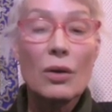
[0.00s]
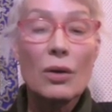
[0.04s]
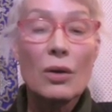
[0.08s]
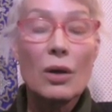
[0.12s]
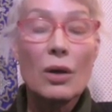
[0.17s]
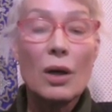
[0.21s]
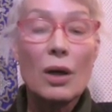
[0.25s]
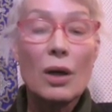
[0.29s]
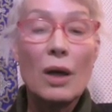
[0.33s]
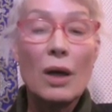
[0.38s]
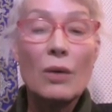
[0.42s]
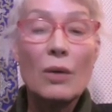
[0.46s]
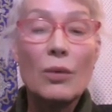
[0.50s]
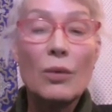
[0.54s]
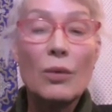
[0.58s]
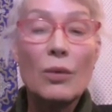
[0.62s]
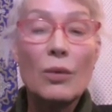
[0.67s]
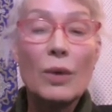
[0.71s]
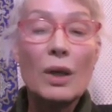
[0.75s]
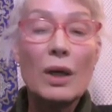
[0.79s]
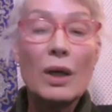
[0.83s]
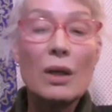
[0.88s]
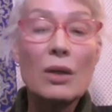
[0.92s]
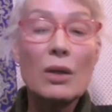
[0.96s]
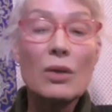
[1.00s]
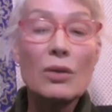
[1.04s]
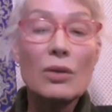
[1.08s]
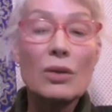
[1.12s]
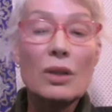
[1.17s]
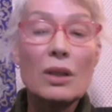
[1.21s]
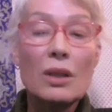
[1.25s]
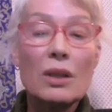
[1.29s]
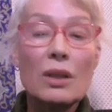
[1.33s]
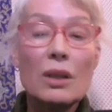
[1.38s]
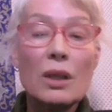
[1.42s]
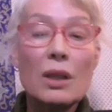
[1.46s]
And we can use
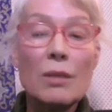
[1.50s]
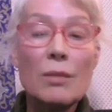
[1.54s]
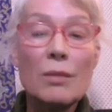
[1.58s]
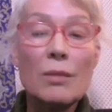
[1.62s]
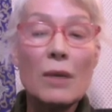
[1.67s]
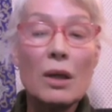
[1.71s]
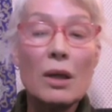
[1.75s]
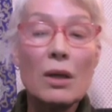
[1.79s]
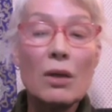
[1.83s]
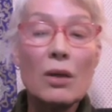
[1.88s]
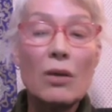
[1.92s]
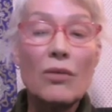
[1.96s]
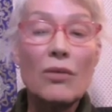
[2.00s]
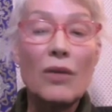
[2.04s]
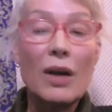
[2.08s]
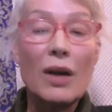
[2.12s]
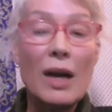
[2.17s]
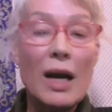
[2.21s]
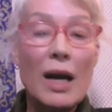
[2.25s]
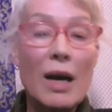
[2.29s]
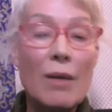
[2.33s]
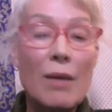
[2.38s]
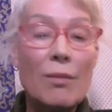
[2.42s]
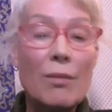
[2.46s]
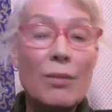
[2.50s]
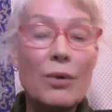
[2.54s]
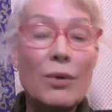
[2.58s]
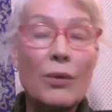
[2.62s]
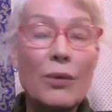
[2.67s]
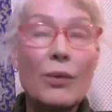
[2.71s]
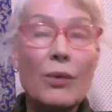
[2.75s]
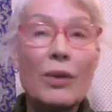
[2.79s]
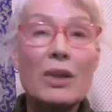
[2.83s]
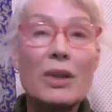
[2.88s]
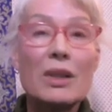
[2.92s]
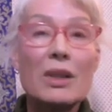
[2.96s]
the simile of a lamp
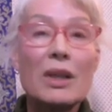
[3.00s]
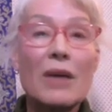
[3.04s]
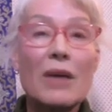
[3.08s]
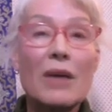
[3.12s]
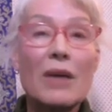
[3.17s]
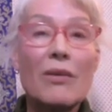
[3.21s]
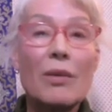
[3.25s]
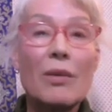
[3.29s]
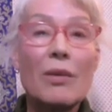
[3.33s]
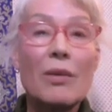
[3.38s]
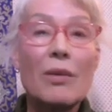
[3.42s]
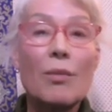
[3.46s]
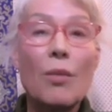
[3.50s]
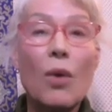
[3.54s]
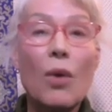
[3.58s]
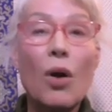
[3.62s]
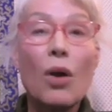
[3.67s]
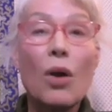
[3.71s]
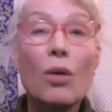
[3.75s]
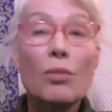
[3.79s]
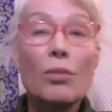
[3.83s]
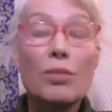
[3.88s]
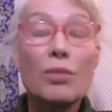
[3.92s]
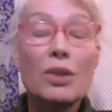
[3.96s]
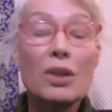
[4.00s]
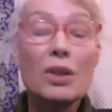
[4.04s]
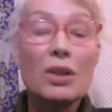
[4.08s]
with 7 bulbs.